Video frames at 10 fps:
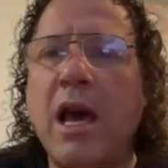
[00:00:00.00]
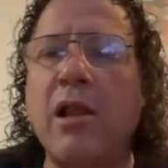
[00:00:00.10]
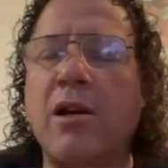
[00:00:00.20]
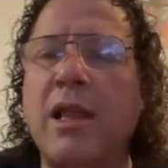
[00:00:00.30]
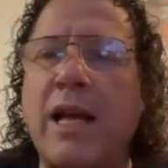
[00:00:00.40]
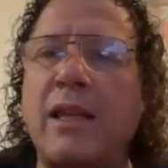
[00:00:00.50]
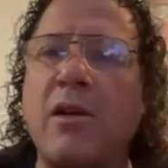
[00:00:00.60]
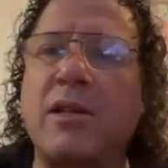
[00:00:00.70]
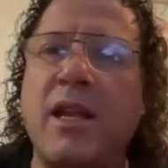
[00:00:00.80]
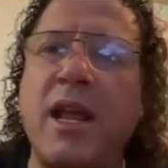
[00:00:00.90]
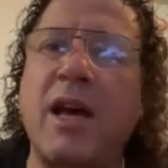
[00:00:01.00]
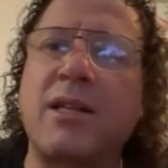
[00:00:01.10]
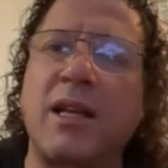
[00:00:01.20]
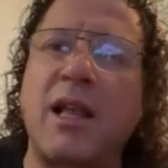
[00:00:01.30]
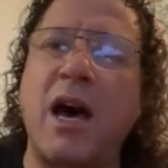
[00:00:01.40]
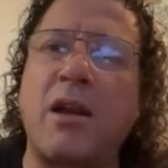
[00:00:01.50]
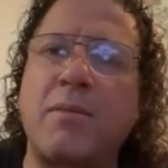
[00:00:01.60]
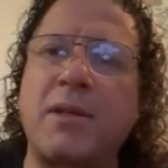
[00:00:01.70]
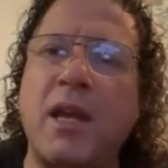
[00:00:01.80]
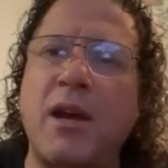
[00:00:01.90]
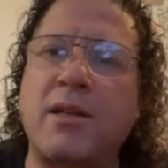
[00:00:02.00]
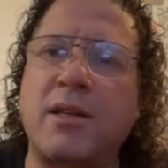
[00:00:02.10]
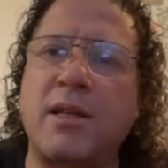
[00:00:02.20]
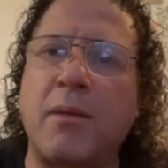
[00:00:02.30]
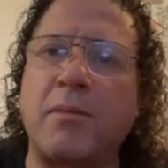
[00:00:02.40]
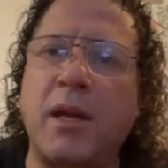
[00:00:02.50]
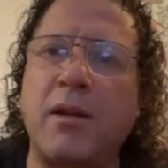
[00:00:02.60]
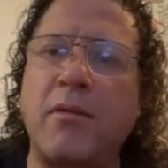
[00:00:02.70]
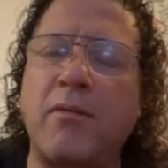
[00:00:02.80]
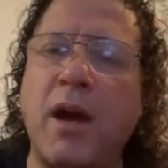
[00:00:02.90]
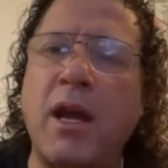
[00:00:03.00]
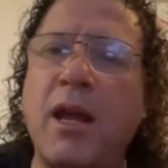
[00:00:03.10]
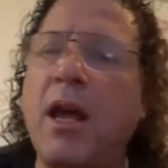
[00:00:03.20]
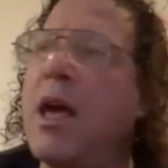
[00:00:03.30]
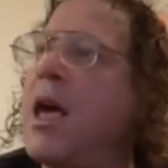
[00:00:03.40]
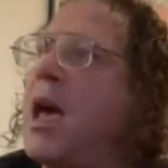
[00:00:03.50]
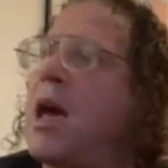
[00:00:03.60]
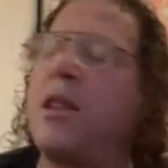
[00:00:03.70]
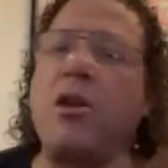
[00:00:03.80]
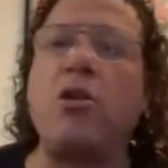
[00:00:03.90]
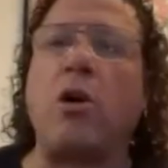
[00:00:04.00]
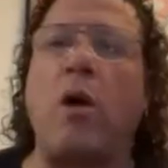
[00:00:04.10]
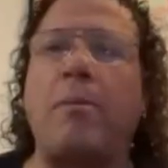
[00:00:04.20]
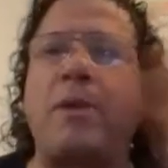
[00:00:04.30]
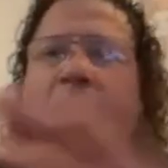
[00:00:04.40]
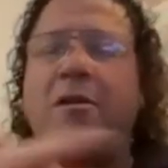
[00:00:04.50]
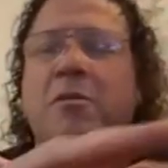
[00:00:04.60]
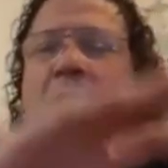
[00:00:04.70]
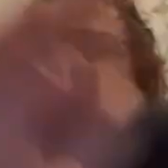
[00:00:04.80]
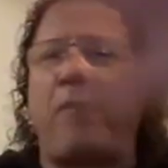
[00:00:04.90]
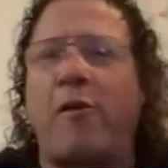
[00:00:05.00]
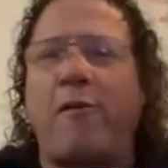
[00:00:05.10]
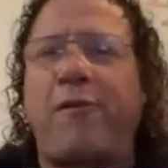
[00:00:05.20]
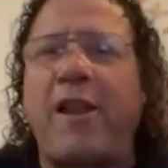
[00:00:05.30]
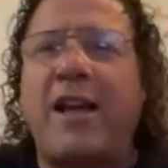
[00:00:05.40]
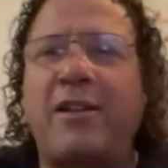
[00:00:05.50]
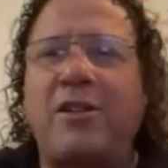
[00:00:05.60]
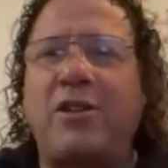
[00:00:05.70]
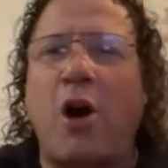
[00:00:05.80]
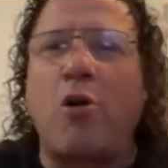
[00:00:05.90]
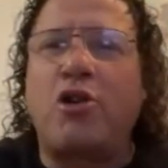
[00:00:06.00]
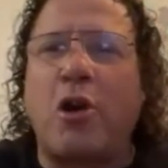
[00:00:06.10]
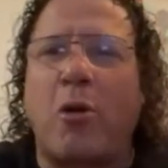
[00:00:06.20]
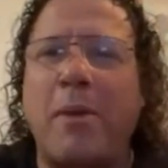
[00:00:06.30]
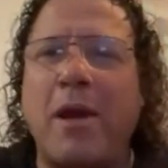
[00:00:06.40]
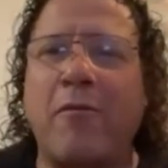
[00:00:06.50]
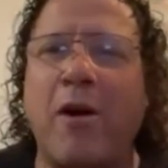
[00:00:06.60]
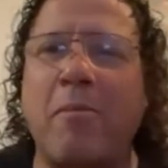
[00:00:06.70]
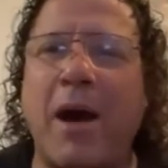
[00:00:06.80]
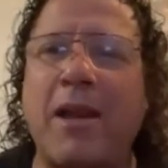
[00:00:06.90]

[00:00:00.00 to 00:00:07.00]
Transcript: problem. It looked like there was a nail salon upstairs or something. Right. And then you go up there and there was a full-fledged dojo being run by